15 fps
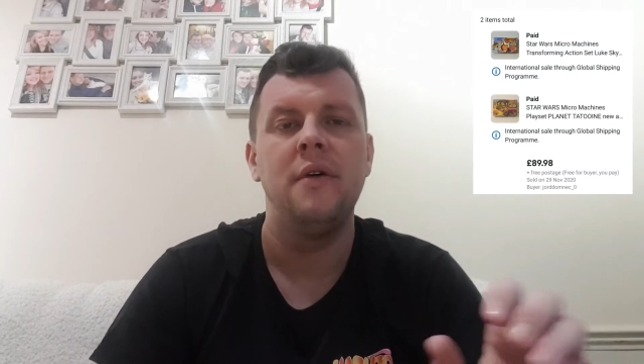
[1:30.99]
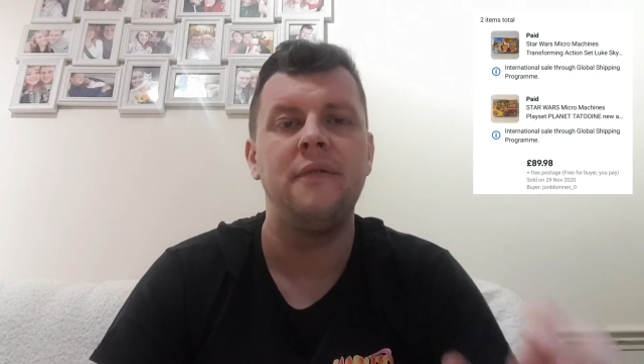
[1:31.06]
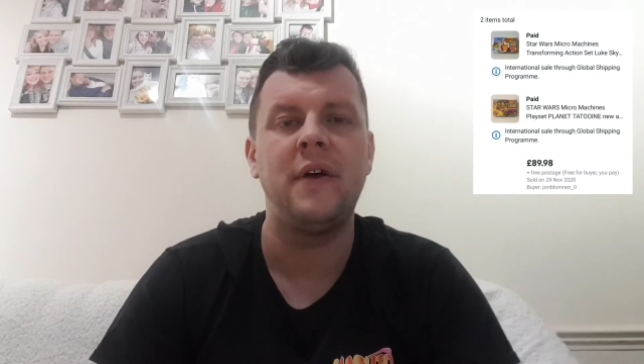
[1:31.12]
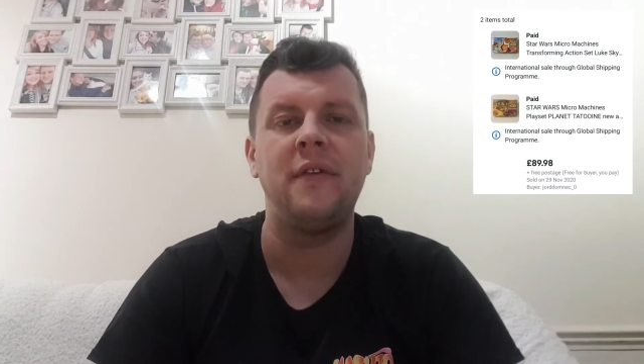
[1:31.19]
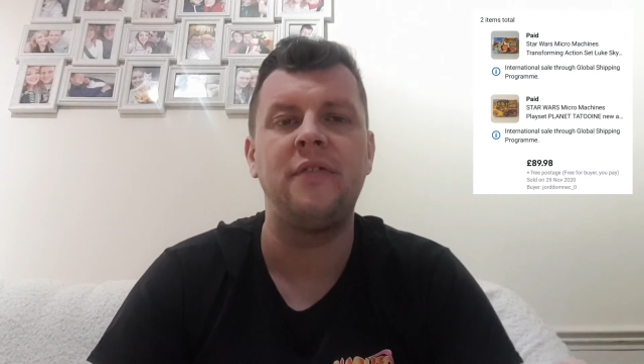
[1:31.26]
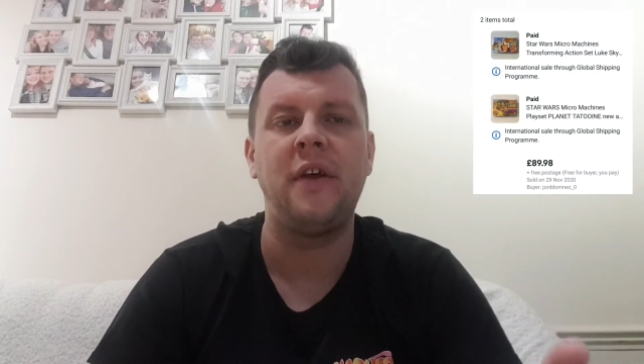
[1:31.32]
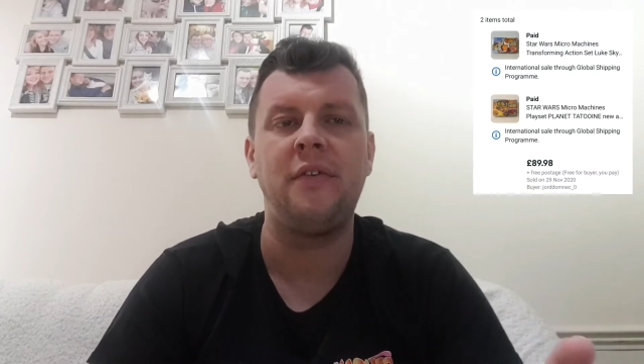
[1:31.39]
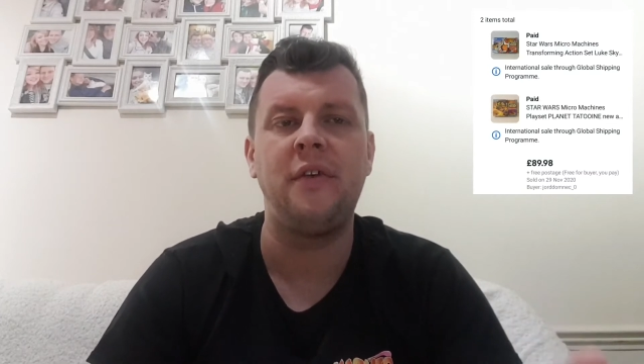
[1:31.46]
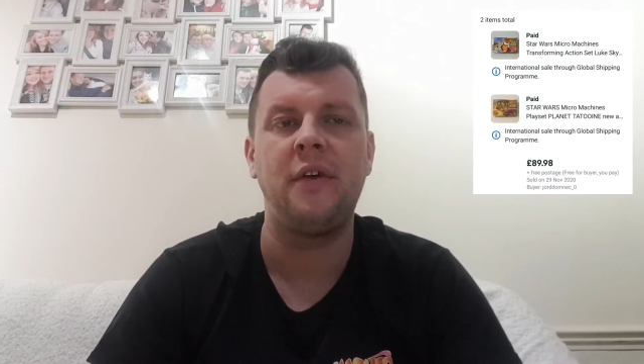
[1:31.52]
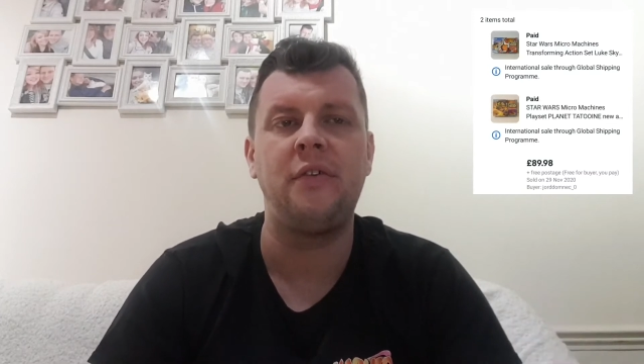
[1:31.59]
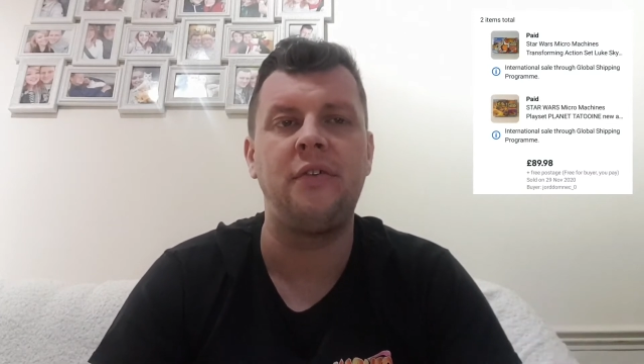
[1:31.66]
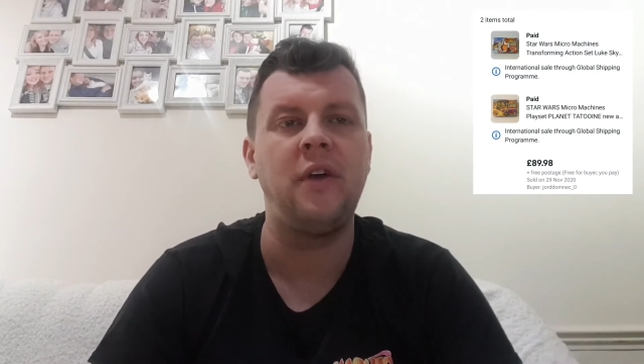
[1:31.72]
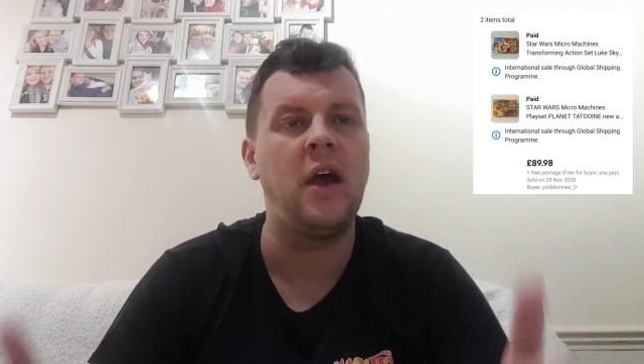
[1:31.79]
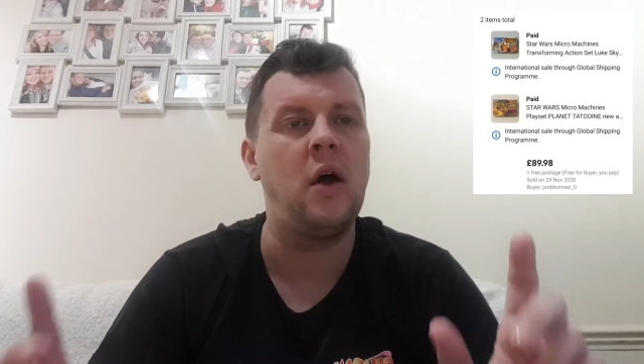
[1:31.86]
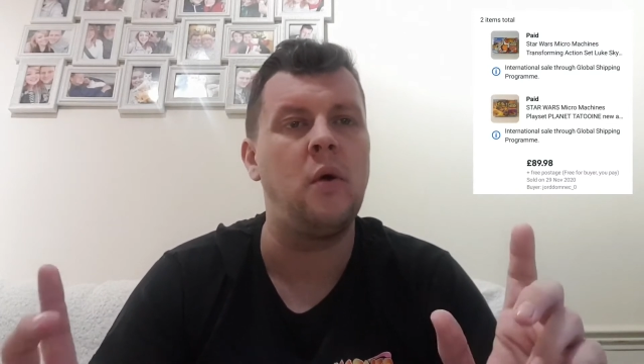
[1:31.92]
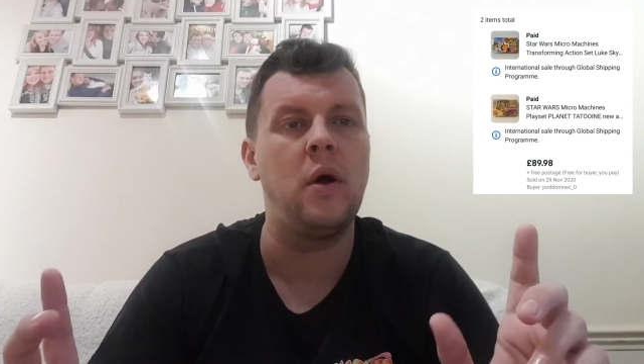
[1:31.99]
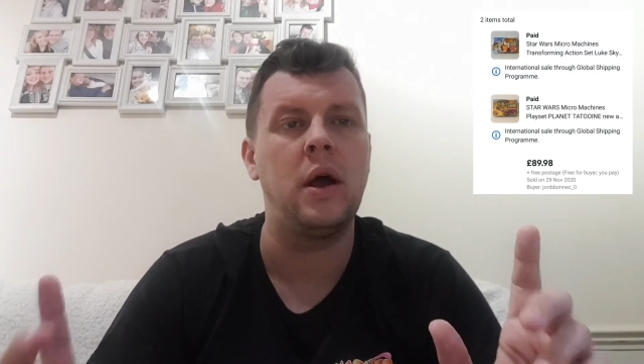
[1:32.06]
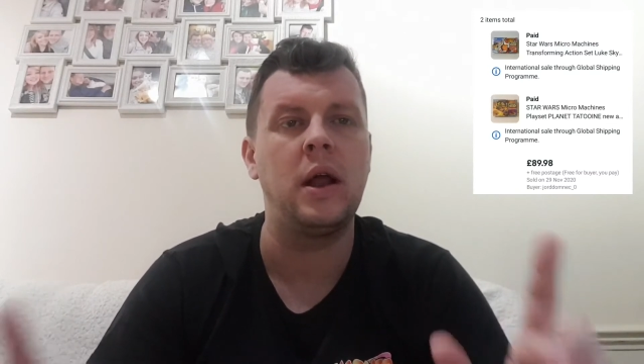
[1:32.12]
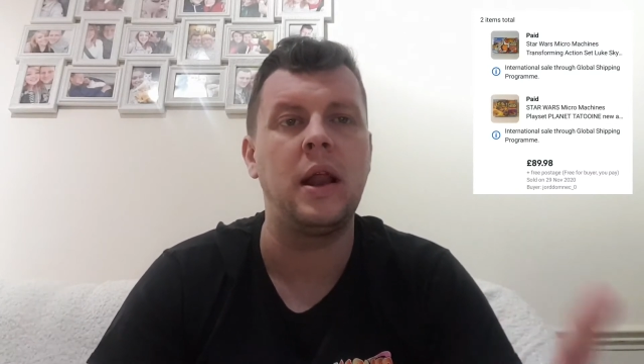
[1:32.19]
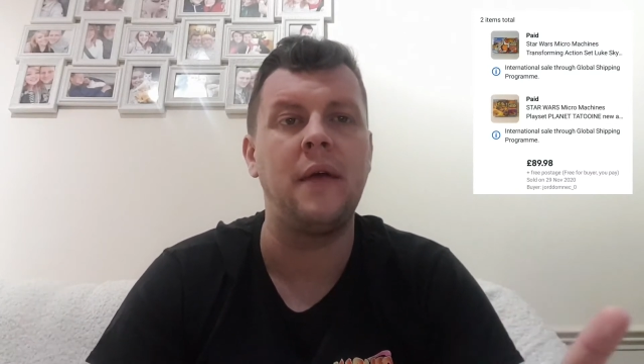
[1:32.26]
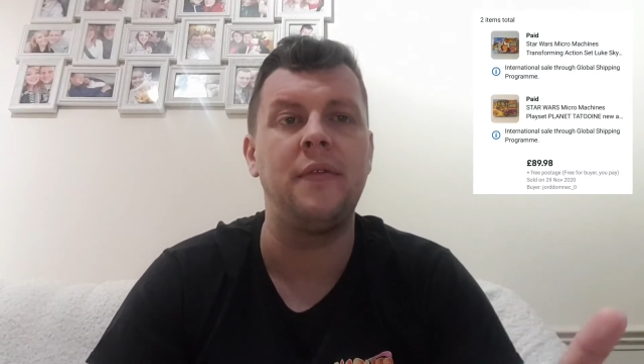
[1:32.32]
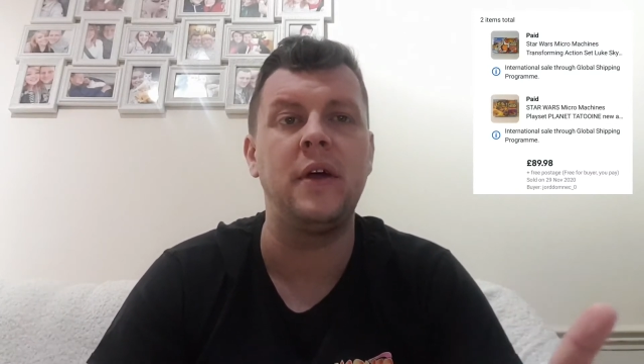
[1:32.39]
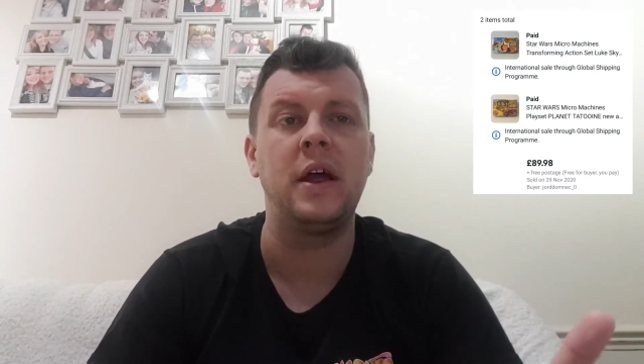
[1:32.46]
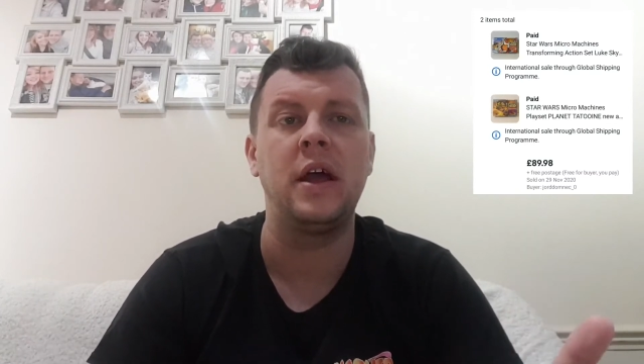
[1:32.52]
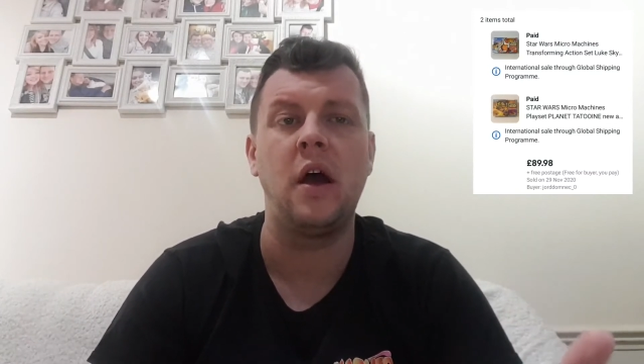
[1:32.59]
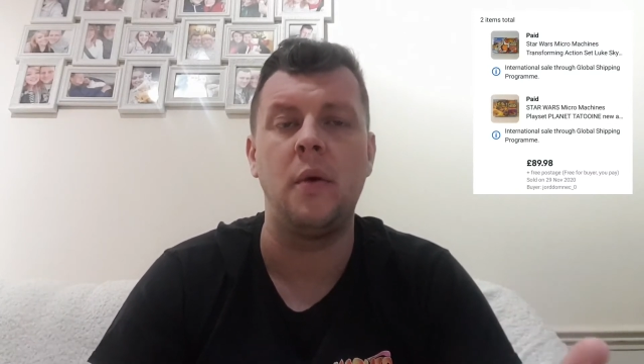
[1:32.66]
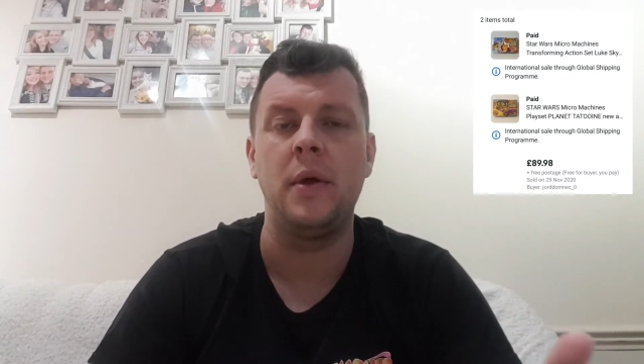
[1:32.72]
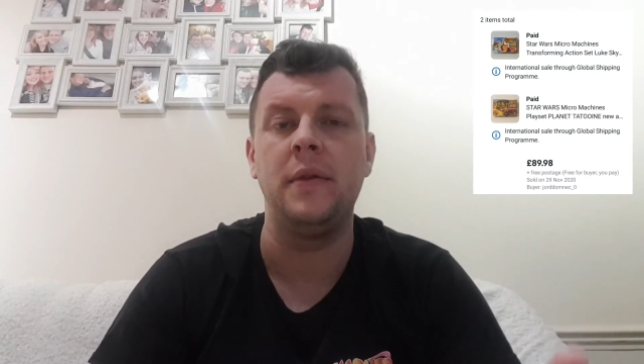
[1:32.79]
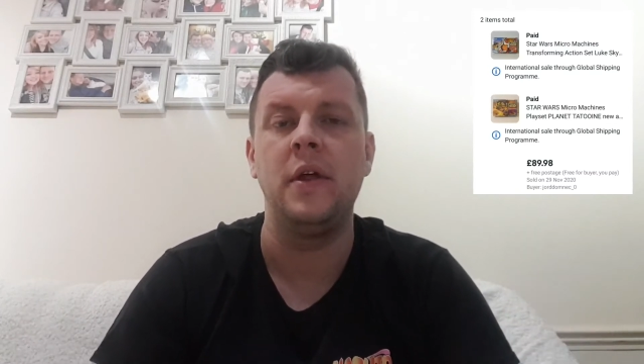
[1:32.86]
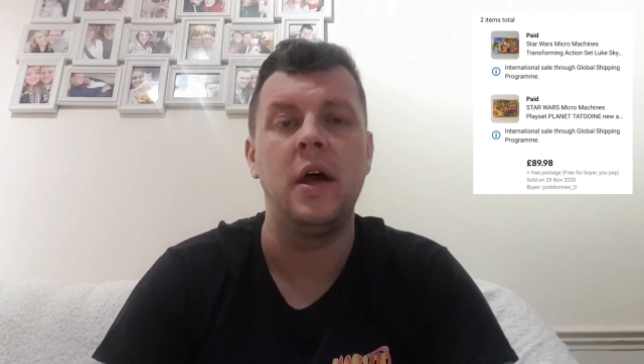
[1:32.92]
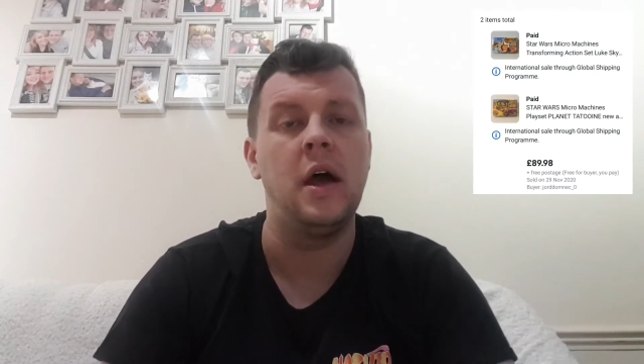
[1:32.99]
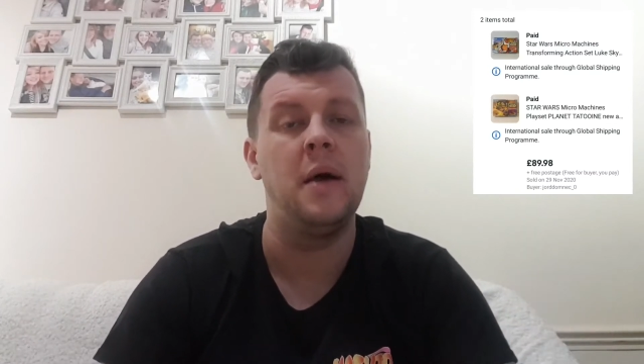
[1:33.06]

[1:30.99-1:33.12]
Fantastic sale. I'm glad they're going.